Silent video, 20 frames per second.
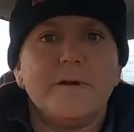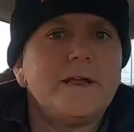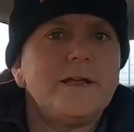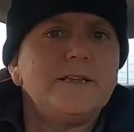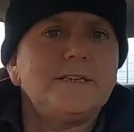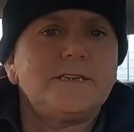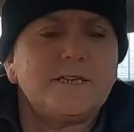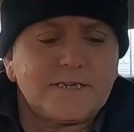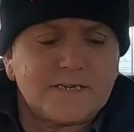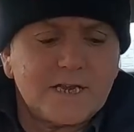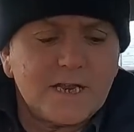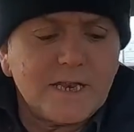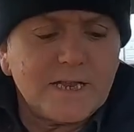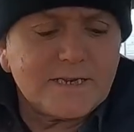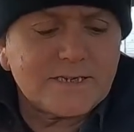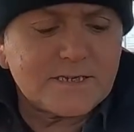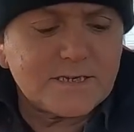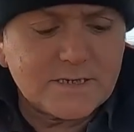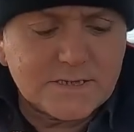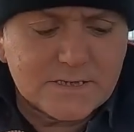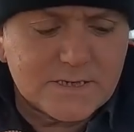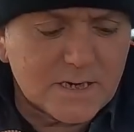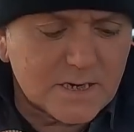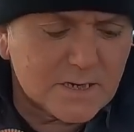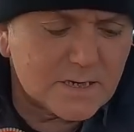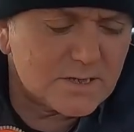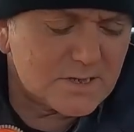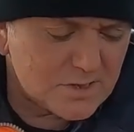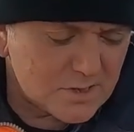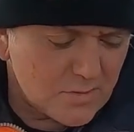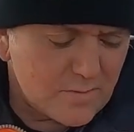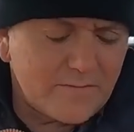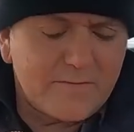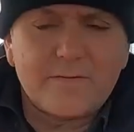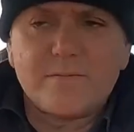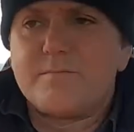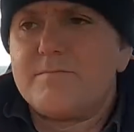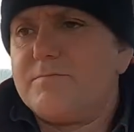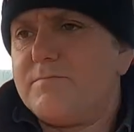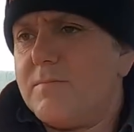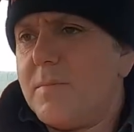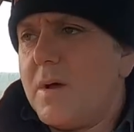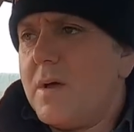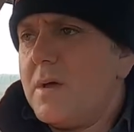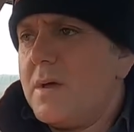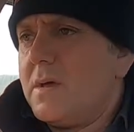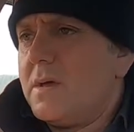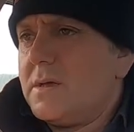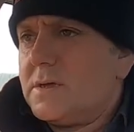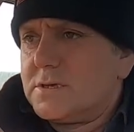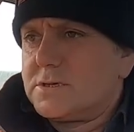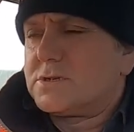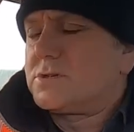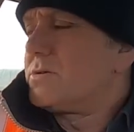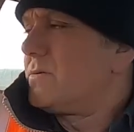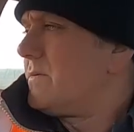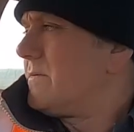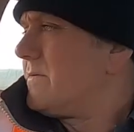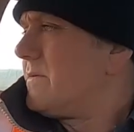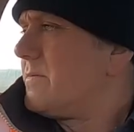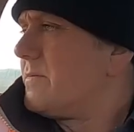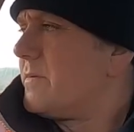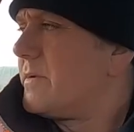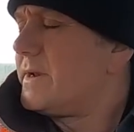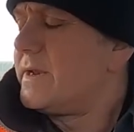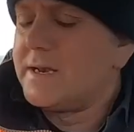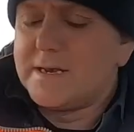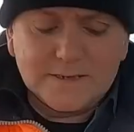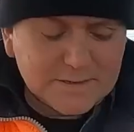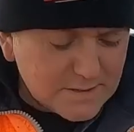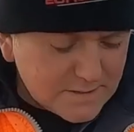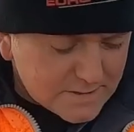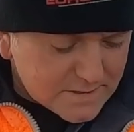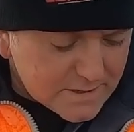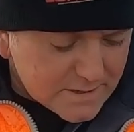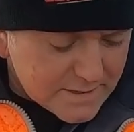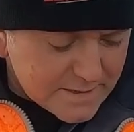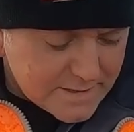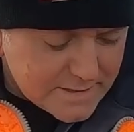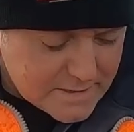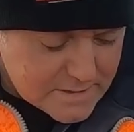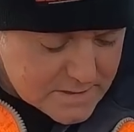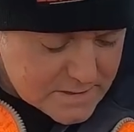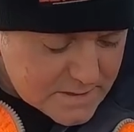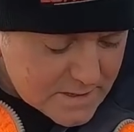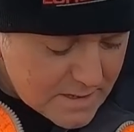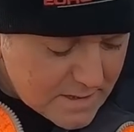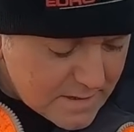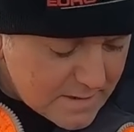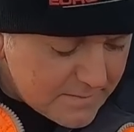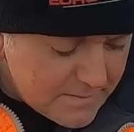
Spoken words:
easy to listen to, because some of them when you listen to these